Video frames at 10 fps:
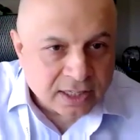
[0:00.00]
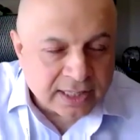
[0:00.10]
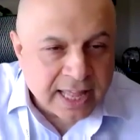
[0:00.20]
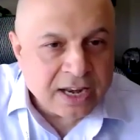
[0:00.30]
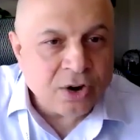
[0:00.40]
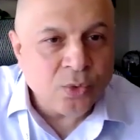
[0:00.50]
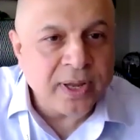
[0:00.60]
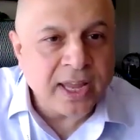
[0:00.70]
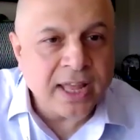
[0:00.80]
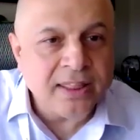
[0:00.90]
then
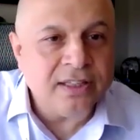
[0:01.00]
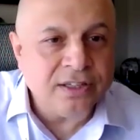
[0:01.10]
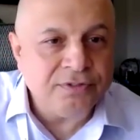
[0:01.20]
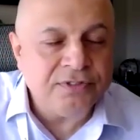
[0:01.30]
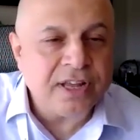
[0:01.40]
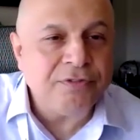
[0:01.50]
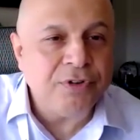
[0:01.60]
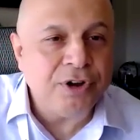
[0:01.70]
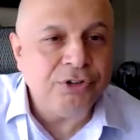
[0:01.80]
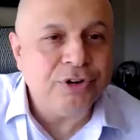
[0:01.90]
we get the
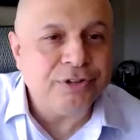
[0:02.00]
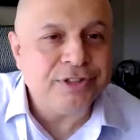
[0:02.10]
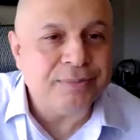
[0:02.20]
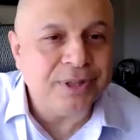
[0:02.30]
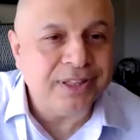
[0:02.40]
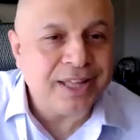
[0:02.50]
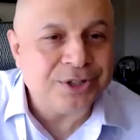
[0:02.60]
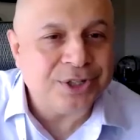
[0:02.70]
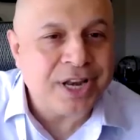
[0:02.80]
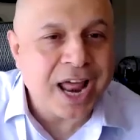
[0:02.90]
definition of something
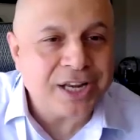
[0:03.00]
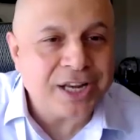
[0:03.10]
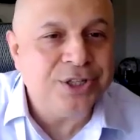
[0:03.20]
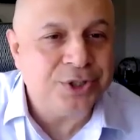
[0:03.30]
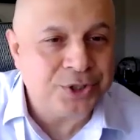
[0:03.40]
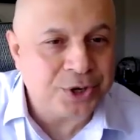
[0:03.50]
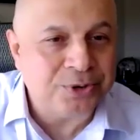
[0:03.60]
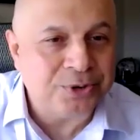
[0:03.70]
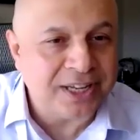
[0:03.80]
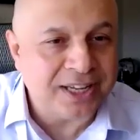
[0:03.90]
that is not
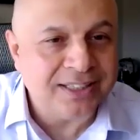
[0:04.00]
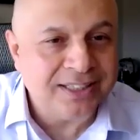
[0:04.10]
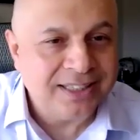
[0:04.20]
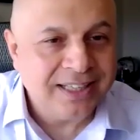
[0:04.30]
dystonia,